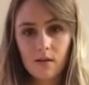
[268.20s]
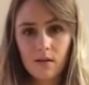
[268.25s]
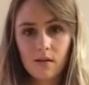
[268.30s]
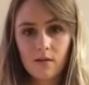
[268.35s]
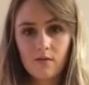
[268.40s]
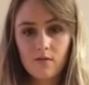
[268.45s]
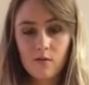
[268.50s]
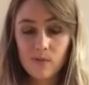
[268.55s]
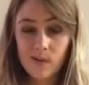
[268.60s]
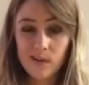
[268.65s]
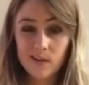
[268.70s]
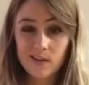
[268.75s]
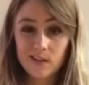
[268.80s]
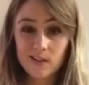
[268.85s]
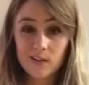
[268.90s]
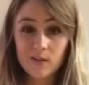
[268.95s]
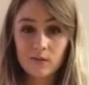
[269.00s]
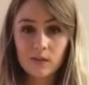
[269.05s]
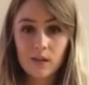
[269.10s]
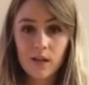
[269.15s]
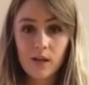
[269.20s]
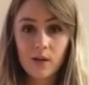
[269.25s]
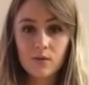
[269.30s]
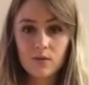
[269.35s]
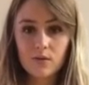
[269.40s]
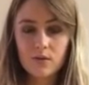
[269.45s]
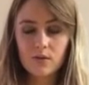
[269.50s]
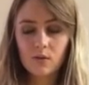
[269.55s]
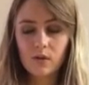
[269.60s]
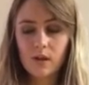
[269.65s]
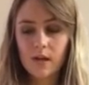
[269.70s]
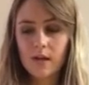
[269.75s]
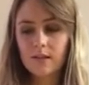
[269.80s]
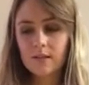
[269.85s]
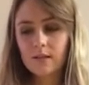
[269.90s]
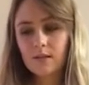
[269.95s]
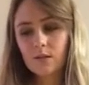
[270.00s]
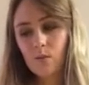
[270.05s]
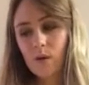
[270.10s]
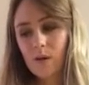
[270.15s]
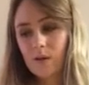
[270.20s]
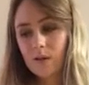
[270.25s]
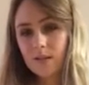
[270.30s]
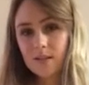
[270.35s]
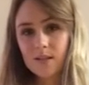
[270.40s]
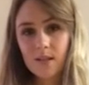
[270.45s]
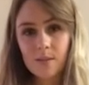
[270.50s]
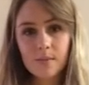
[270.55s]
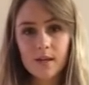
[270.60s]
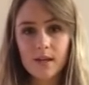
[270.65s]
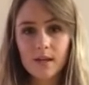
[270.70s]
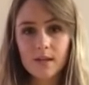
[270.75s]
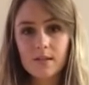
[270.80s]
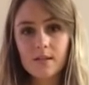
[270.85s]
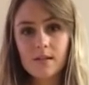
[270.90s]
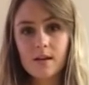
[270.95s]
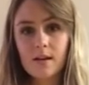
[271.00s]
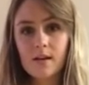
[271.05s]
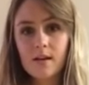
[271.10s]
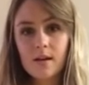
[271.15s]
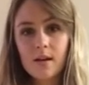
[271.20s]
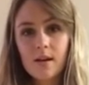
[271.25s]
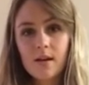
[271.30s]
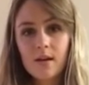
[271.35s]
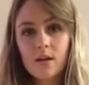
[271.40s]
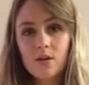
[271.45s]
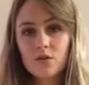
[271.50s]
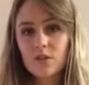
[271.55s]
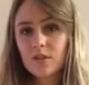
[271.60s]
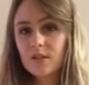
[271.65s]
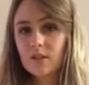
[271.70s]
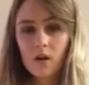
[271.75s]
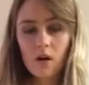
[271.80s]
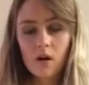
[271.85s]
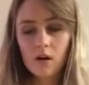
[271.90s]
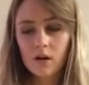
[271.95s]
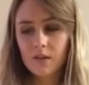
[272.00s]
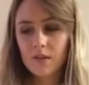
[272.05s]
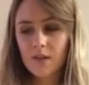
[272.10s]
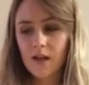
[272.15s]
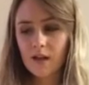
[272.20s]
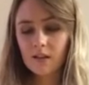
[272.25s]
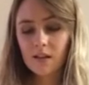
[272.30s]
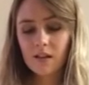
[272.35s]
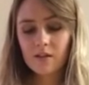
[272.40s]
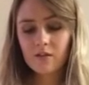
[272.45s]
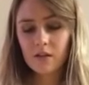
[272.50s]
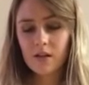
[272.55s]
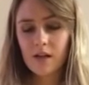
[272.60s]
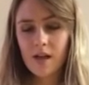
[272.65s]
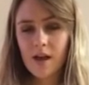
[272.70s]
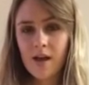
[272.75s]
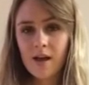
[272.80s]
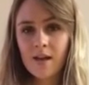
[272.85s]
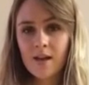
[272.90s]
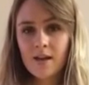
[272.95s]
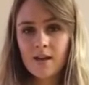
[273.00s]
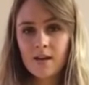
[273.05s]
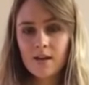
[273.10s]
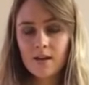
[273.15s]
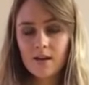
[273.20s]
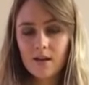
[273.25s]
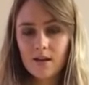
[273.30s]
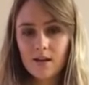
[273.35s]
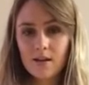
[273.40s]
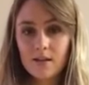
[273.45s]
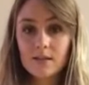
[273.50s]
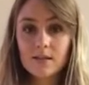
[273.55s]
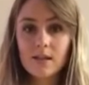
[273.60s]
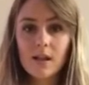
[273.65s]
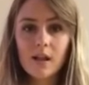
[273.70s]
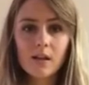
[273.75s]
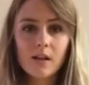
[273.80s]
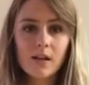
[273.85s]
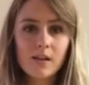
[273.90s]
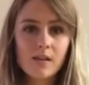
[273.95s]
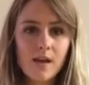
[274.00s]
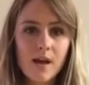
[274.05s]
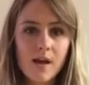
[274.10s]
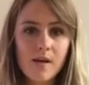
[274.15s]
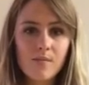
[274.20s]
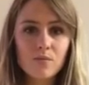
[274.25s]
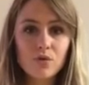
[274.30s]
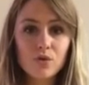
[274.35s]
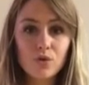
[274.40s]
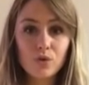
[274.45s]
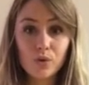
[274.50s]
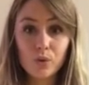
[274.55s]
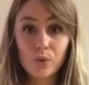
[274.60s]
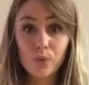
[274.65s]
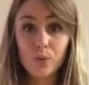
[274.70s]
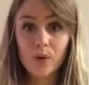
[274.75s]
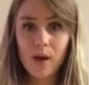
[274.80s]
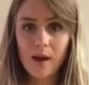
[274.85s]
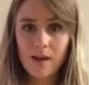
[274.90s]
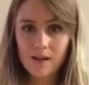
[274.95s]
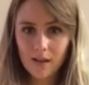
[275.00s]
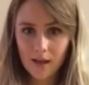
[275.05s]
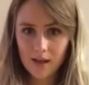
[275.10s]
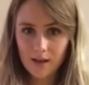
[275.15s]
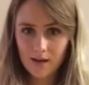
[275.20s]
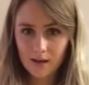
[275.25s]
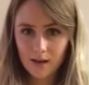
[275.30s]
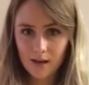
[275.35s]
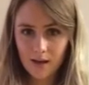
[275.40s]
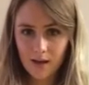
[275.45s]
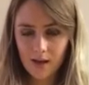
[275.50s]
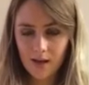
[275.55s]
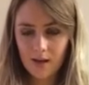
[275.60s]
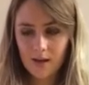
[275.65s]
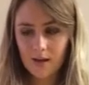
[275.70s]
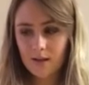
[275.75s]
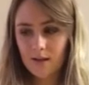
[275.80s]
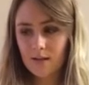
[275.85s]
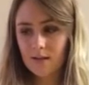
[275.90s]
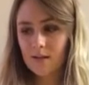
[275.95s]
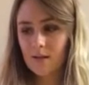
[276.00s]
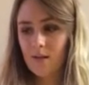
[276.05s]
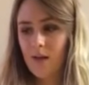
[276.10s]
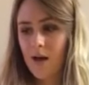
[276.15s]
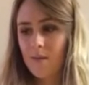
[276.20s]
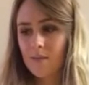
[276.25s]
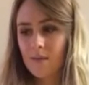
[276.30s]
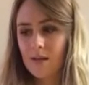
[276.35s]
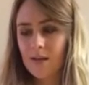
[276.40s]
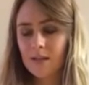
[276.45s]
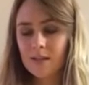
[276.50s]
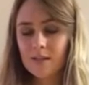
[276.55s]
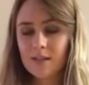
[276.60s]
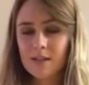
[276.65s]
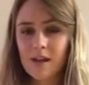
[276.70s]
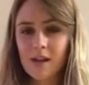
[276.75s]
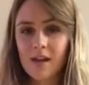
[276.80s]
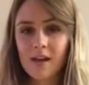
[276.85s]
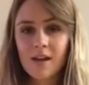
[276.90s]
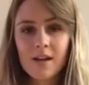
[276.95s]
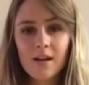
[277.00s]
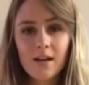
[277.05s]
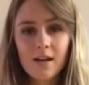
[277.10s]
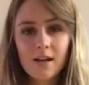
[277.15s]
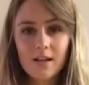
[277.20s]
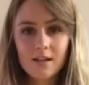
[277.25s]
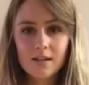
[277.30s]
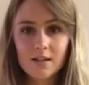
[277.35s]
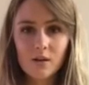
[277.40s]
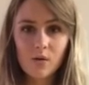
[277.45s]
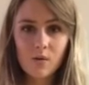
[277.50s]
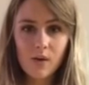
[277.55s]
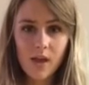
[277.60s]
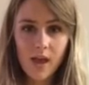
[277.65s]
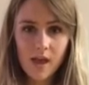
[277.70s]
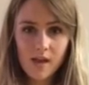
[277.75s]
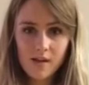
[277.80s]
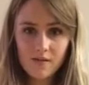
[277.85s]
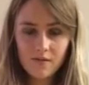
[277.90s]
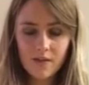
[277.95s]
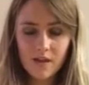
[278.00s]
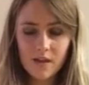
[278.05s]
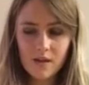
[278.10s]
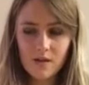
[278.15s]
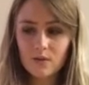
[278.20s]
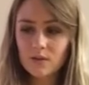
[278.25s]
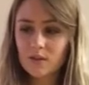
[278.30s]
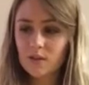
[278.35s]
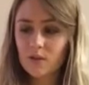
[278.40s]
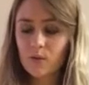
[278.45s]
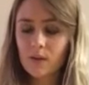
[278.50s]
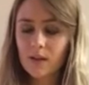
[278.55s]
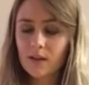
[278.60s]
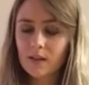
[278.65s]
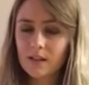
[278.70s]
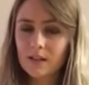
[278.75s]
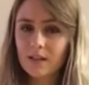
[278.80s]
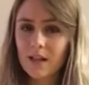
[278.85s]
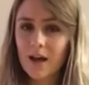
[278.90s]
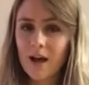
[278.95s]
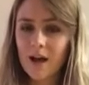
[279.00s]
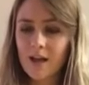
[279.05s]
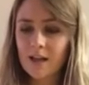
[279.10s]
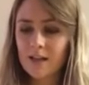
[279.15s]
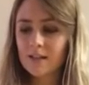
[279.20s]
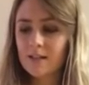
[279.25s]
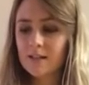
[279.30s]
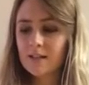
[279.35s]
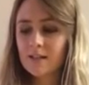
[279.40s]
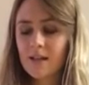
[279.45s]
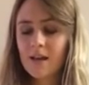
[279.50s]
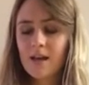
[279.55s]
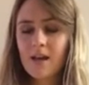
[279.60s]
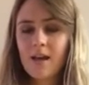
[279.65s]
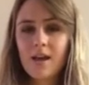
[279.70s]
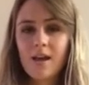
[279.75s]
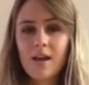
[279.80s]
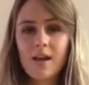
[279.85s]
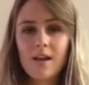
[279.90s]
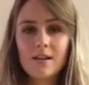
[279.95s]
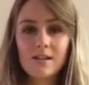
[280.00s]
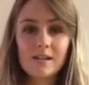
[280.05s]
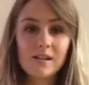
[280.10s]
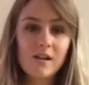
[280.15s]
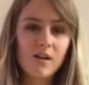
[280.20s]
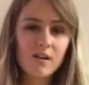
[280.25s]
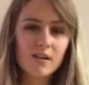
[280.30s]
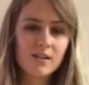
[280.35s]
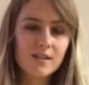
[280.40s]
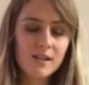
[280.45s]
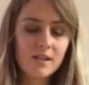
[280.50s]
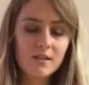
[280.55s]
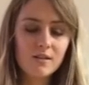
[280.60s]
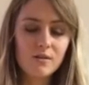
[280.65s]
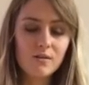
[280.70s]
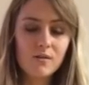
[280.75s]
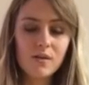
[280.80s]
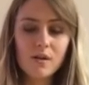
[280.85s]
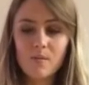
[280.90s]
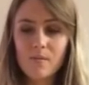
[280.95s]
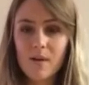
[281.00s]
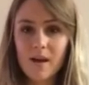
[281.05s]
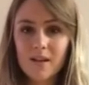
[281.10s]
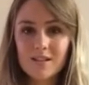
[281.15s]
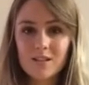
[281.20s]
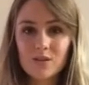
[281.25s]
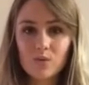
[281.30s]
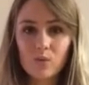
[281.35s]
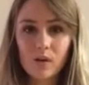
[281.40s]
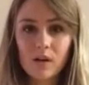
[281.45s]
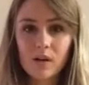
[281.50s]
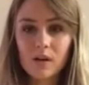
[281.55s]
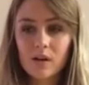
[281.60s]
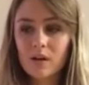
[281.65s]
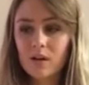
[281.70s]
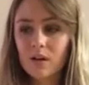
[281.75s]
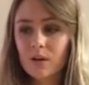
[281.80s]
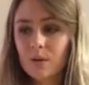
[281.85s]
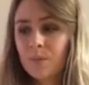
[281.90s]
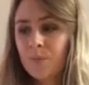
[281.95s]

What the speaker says: of the presence of language delays as well as some kids that just aren't at that level yet, is telling them to write like a kid. And so that means that it's okay if they use squiggly lines as long as they do their best work.